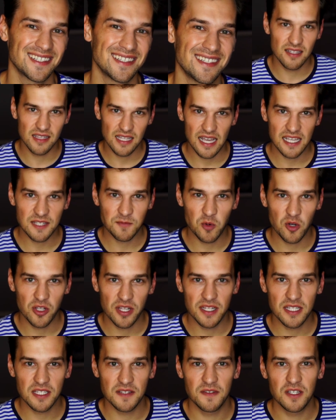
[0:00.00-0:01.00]
The last point
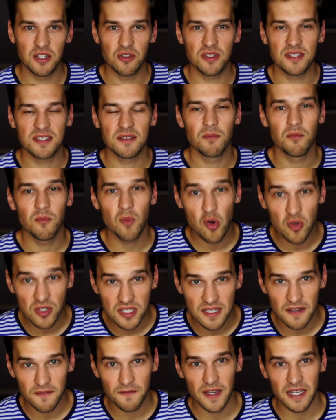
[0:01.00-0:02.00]
in this video is the
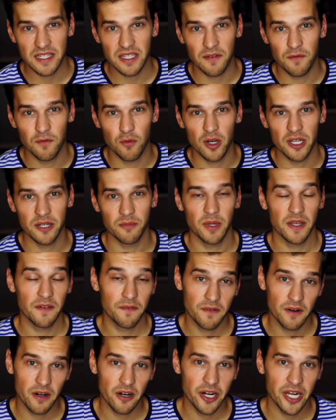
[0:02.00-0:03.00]
most effective one by
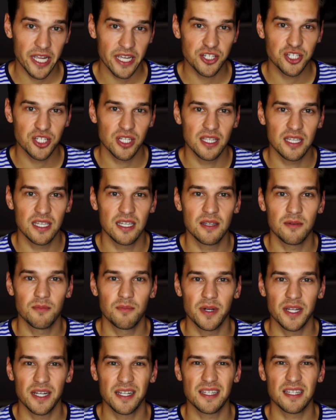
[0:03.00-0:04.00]
far actually,
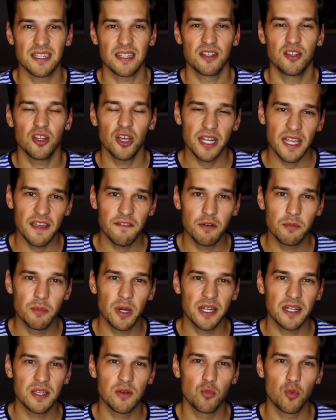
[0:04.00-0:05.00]
but not
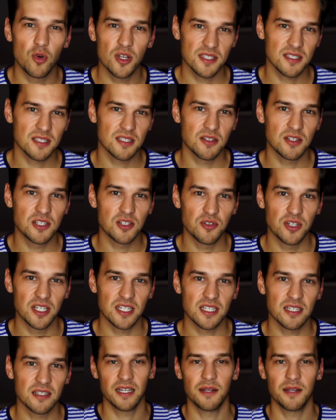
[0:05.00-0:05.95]
everybody wants to do it.